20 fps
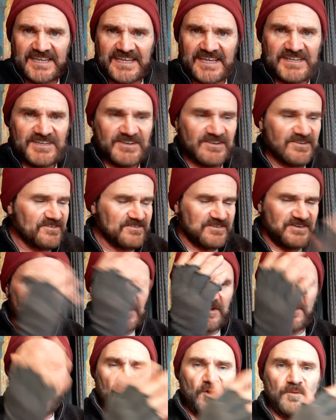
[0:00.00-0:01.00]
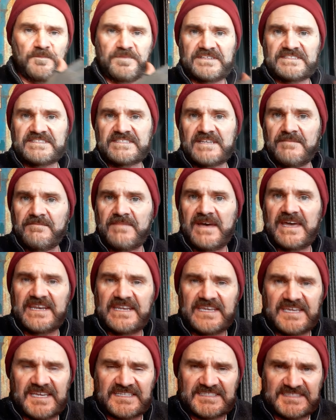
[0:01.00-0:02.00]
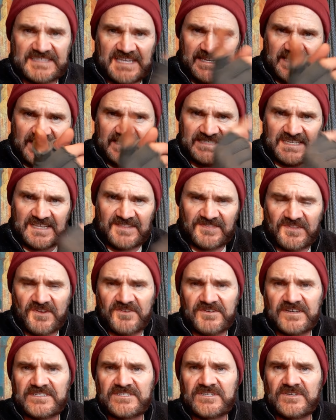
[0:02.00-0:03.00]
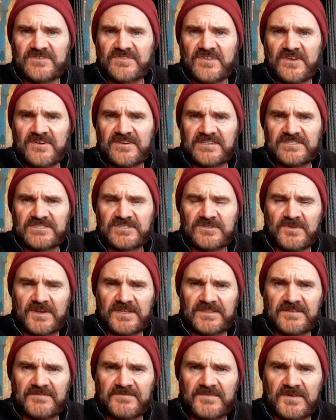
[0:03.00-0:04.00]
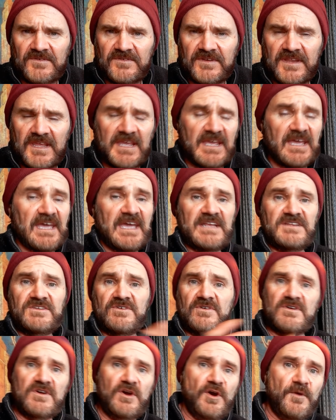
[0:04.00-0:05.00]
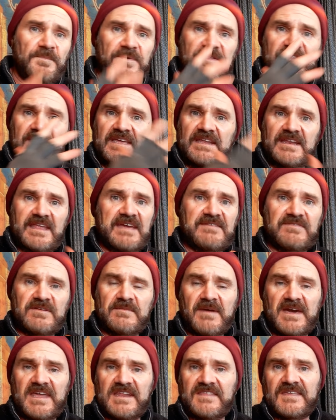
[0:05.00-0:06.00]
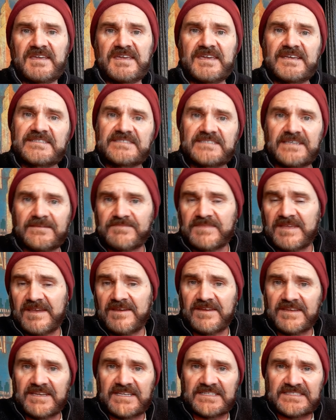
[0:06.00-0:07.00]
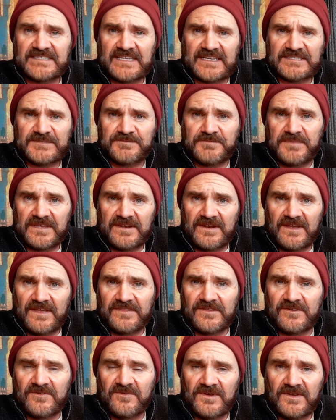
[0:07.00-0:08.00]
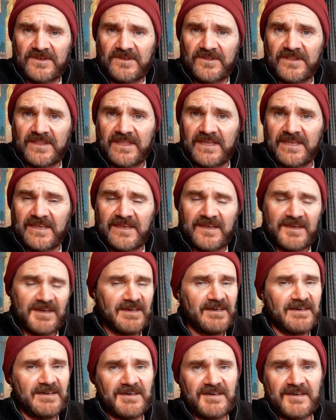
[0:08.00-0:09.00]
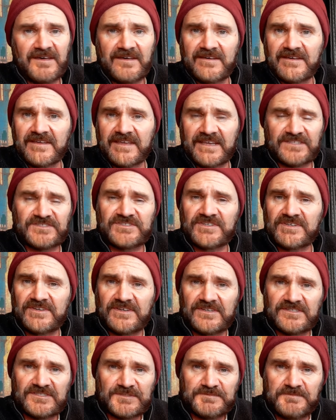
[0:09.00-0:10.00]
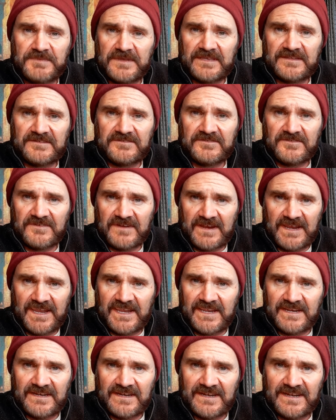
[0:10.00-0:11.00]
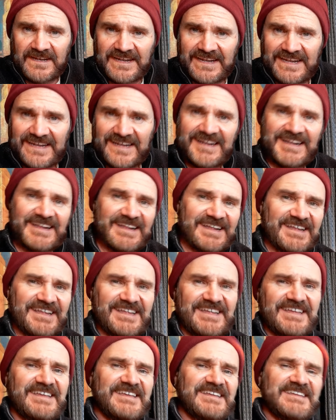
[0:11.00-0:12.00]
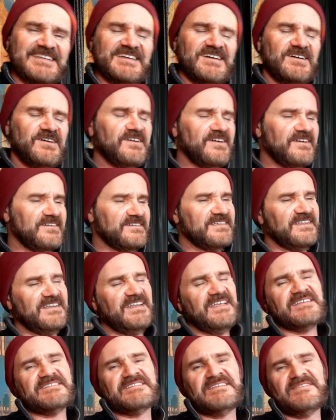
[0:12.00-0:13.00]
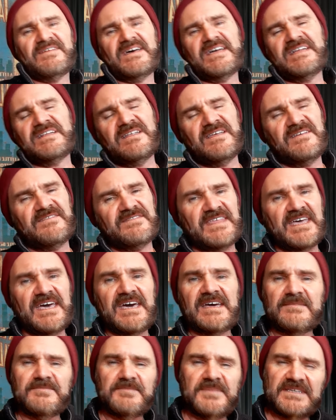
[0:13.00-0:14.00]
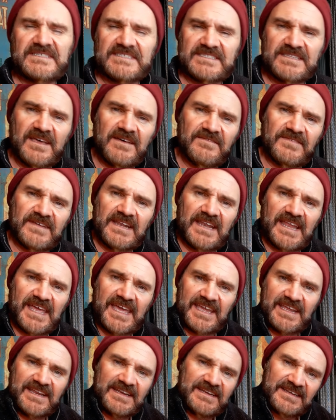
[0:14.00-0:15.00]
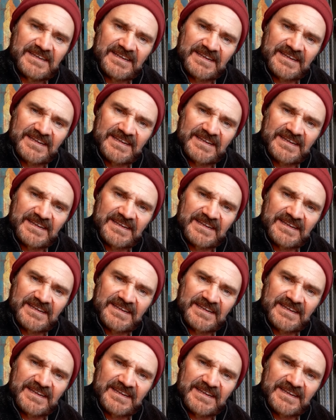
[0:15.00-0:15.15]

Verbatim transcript: And you're, you are hoping somebody gets that. And I seen 32 32 on the phone. And you're hoping that everybody that gets up there and gets that spin on the wheel uh, gets a good spin, right? Oh, collective. I love that. Peace, love, and light.